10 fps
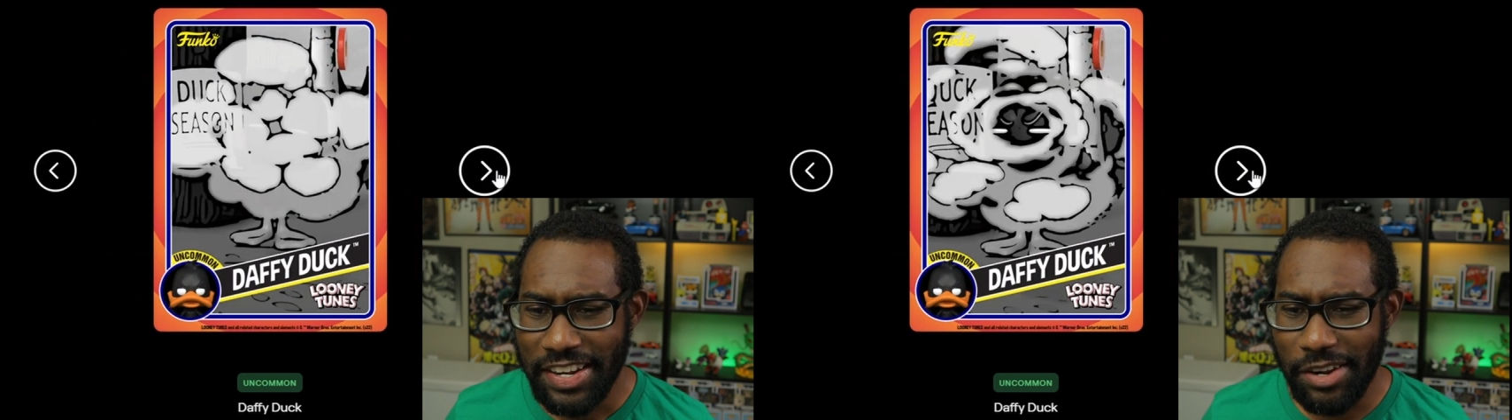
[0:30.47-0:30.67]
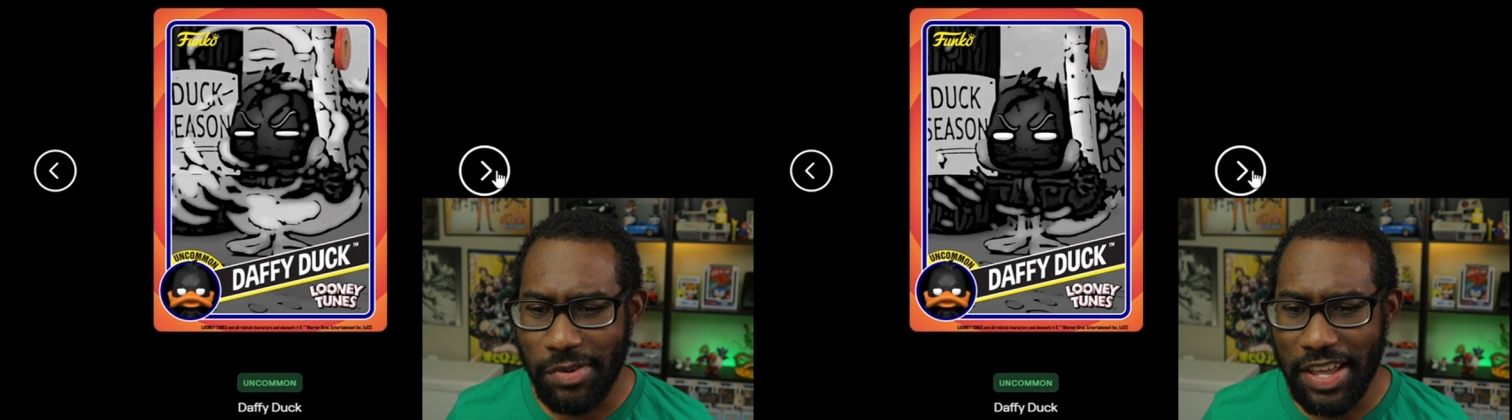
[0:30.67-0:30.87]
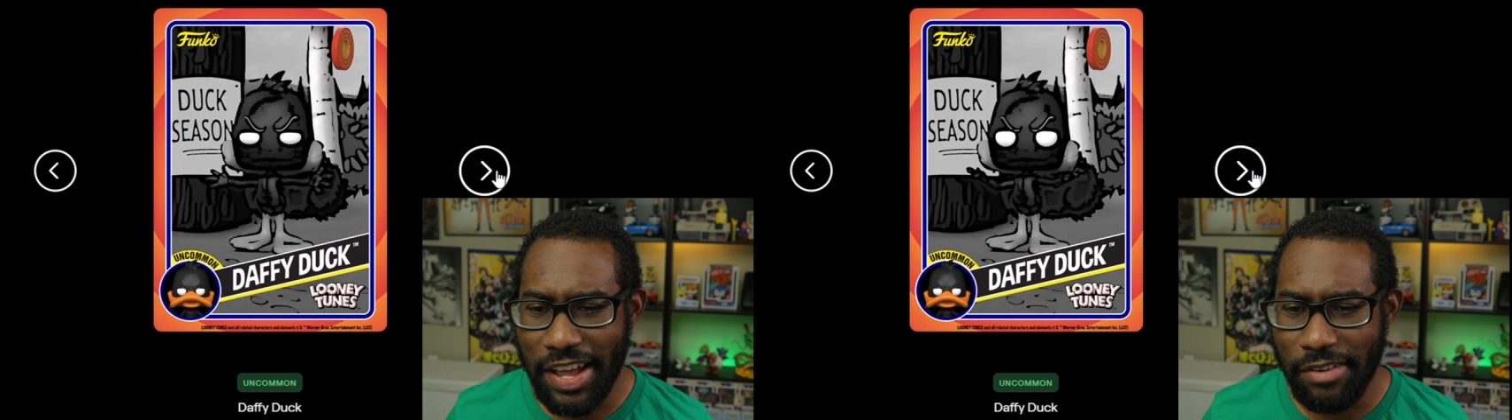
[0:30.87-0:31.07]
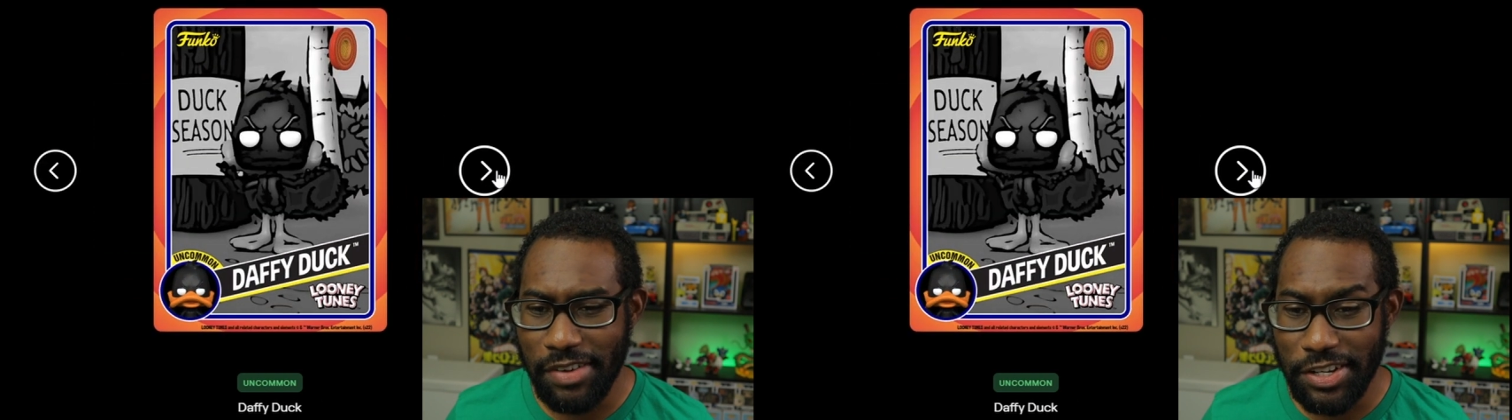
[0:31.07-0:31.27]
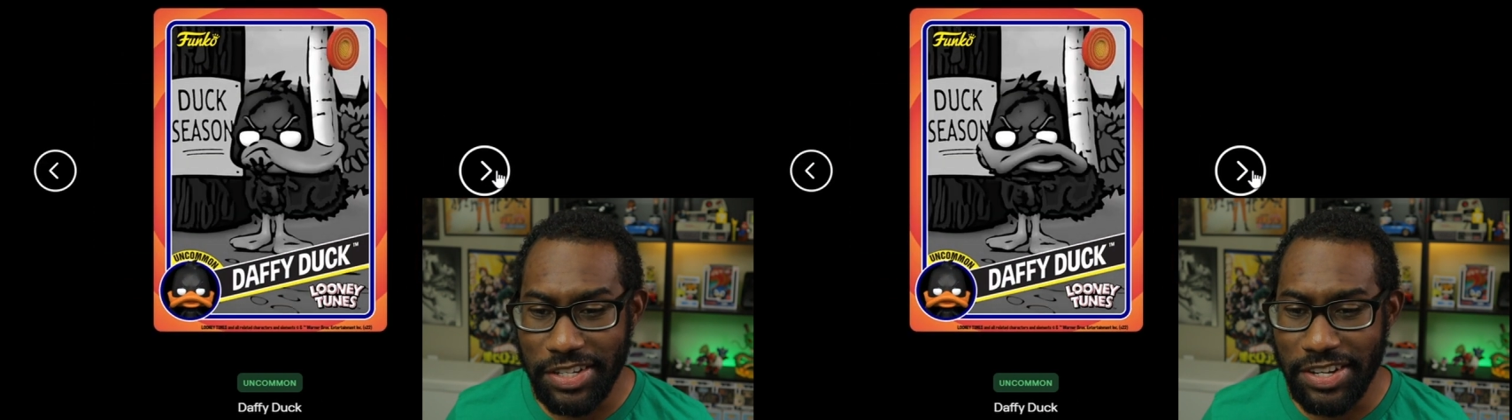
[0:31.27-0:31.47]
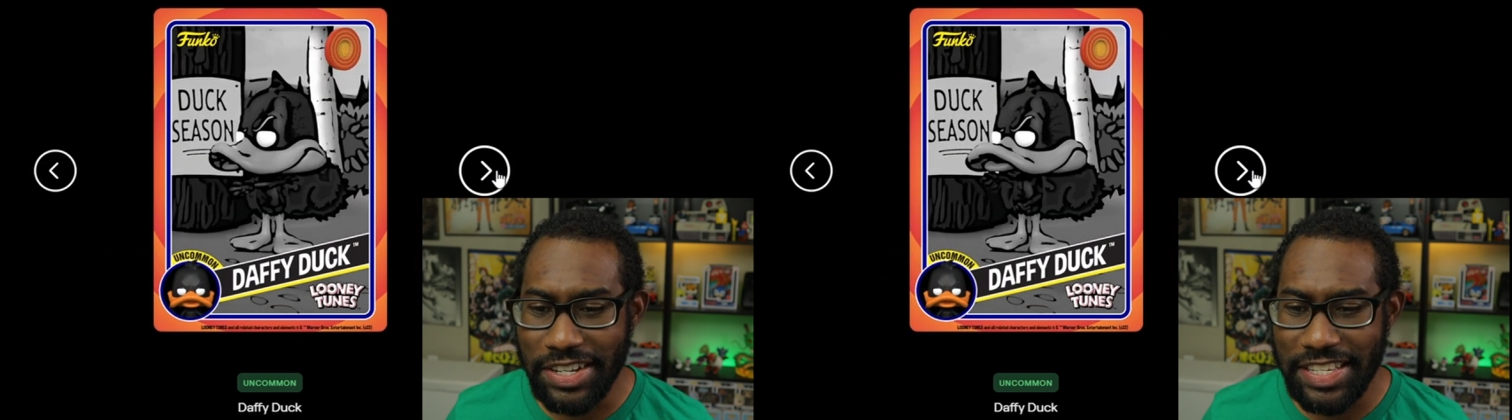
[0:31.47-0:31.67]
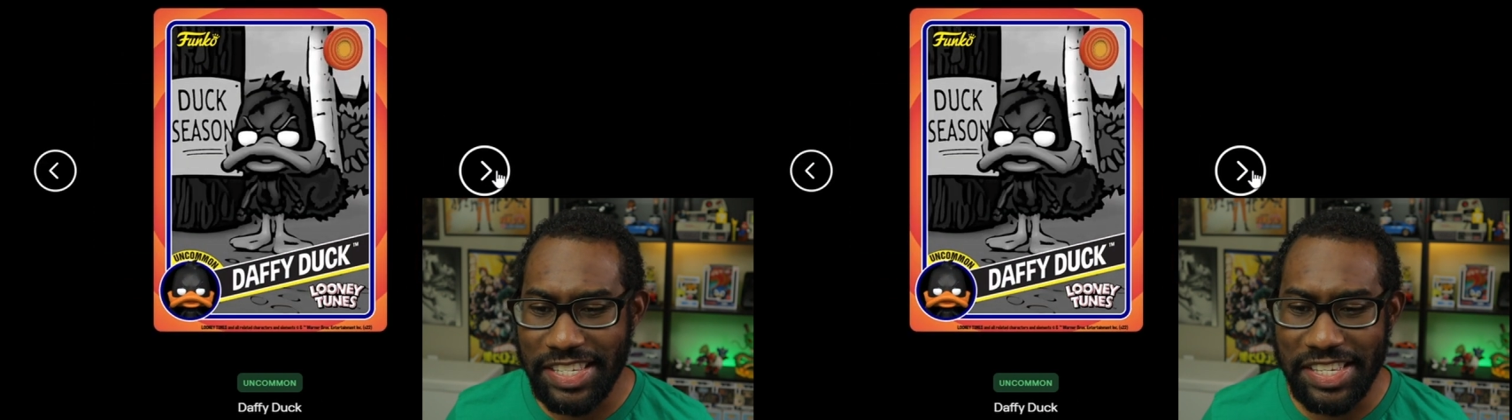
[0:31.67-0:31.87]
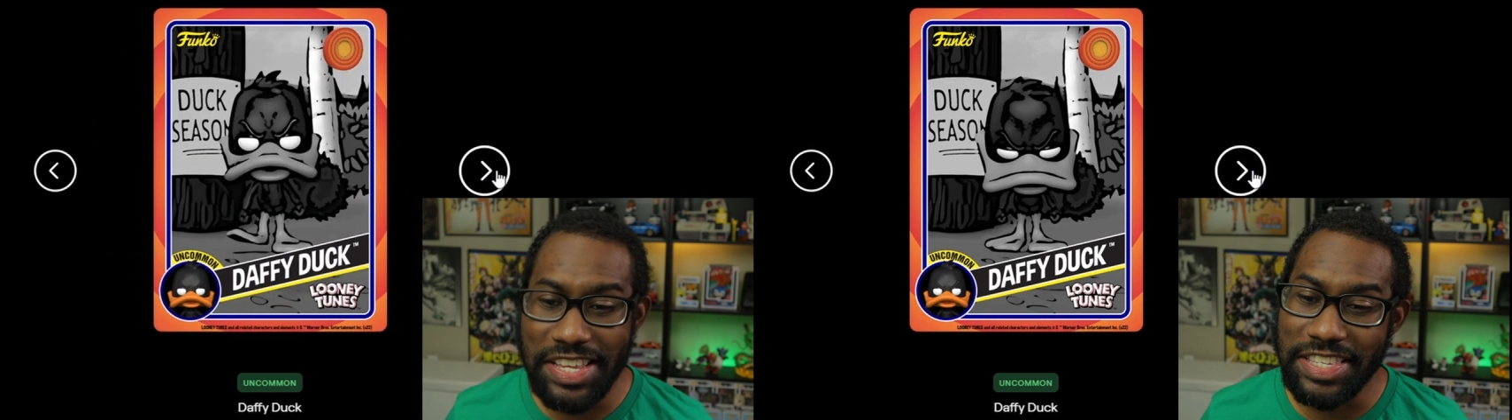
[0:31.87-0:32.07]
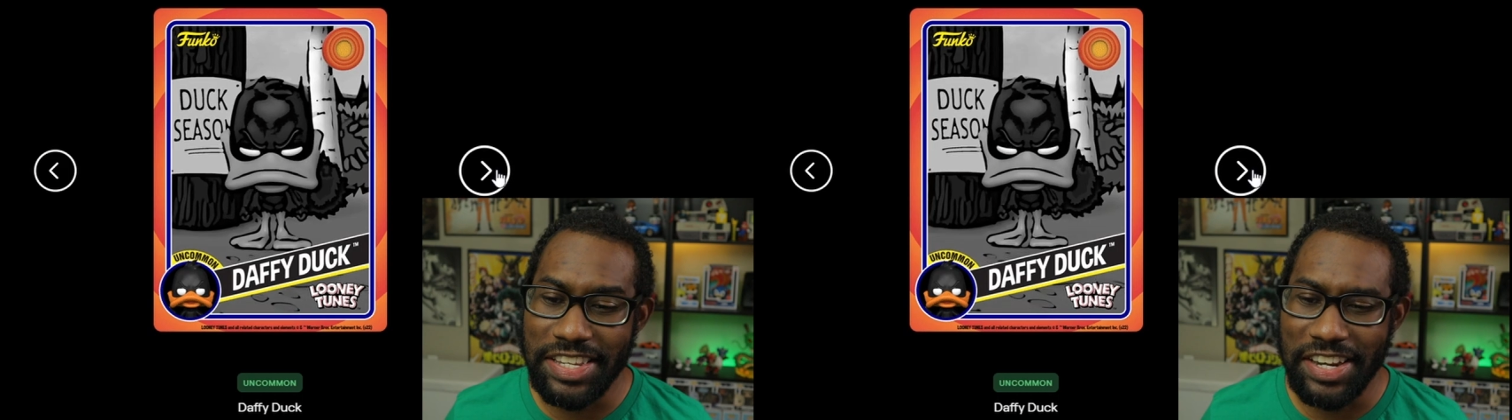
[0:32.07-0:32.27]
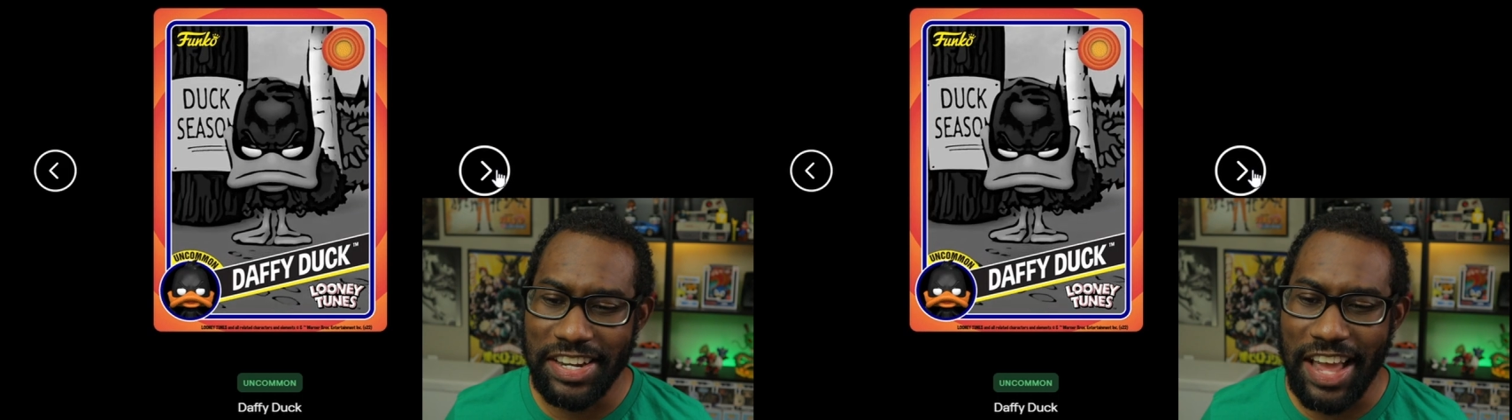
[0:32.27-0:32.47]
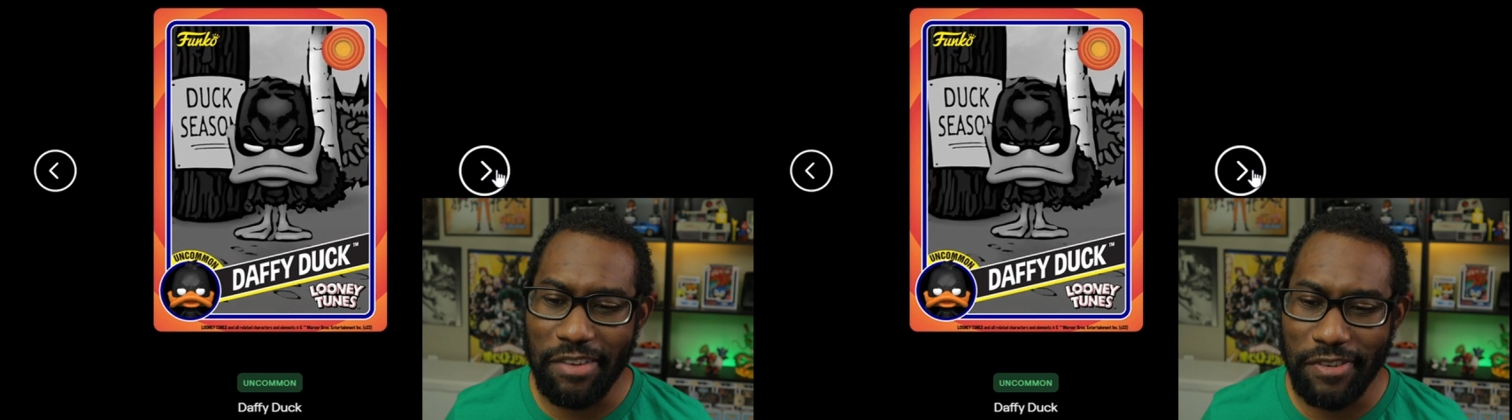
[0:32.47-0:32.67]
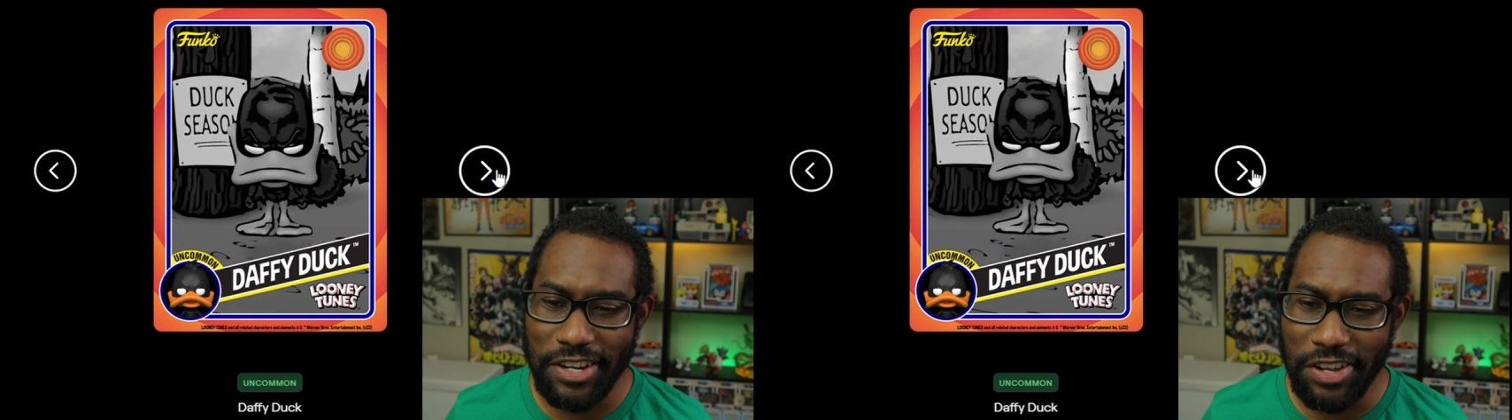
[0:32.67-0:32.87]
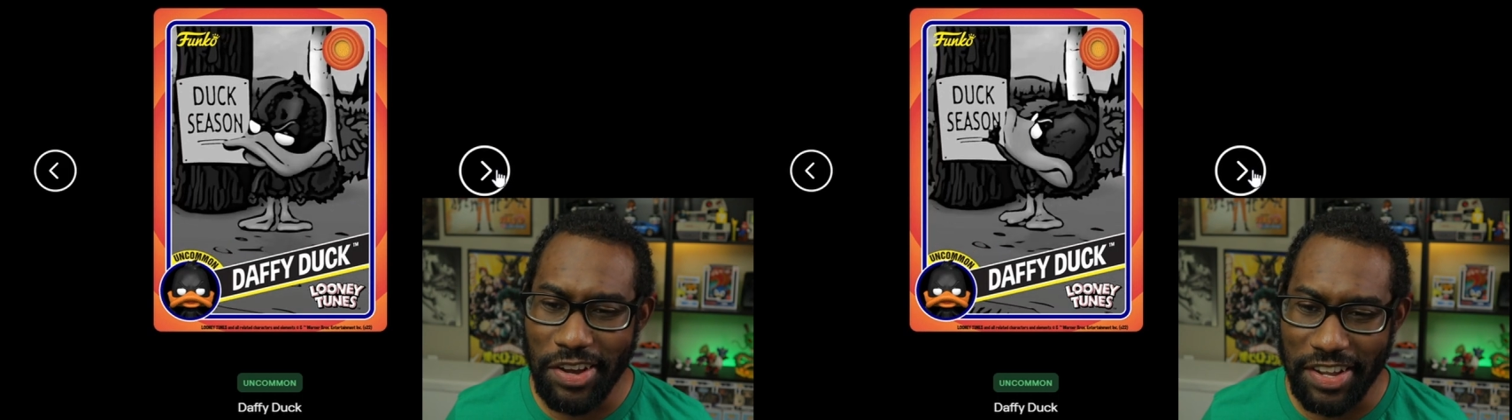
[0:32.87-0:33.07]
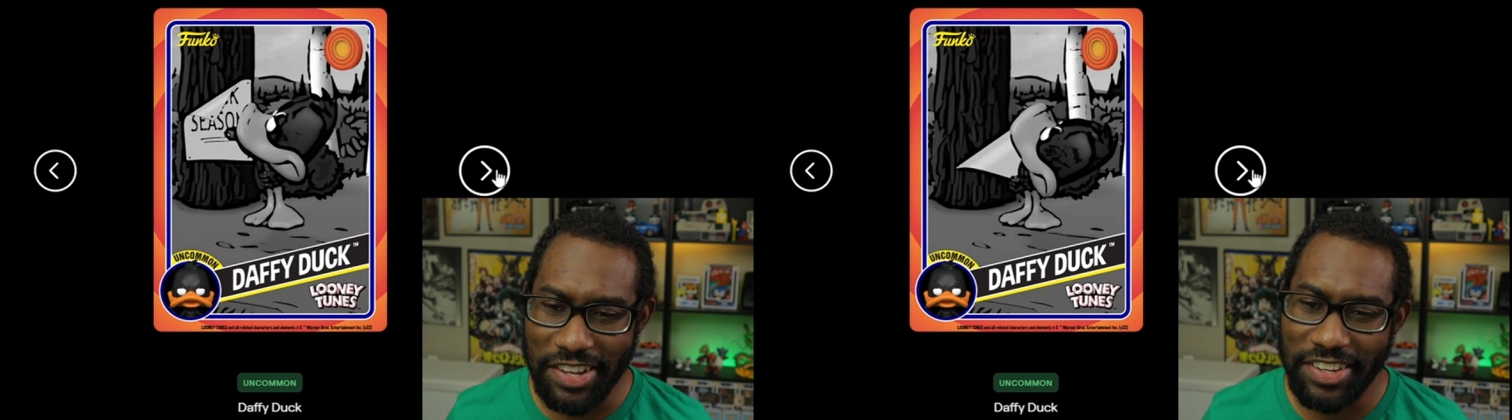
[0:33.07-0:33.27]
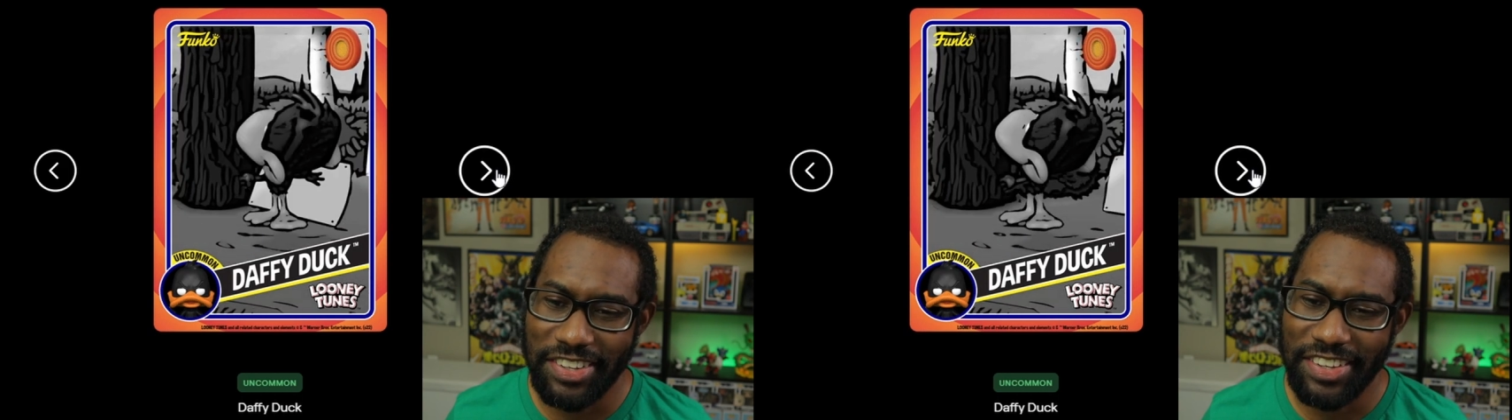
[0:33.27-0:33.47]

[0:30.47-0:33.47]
Then we have a Duck Season Daffy Duck.